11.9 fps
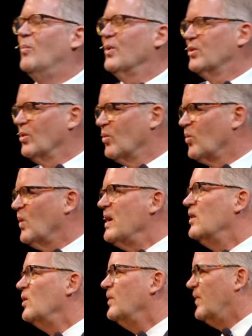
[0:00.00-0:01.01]
But the
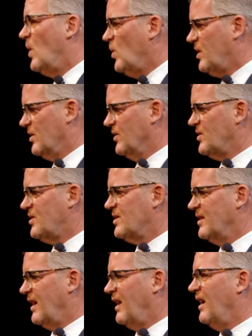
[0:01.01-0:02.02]
real
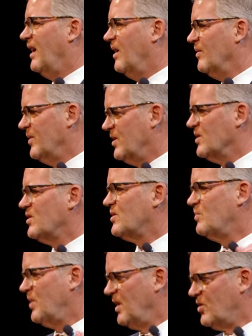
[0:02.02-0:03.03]
focus of
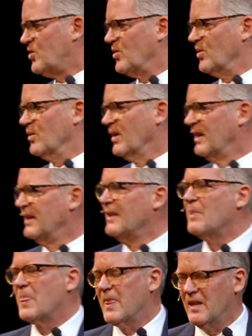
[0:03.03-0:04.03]
this picture
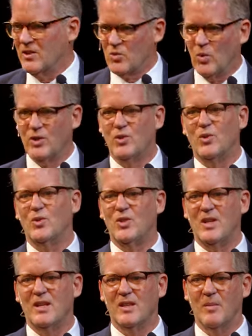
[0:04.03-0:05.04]
is what you
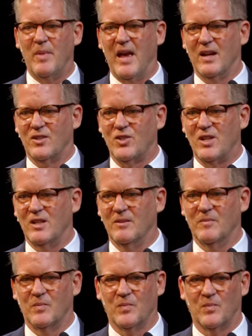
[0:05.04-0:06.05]
see in the back seat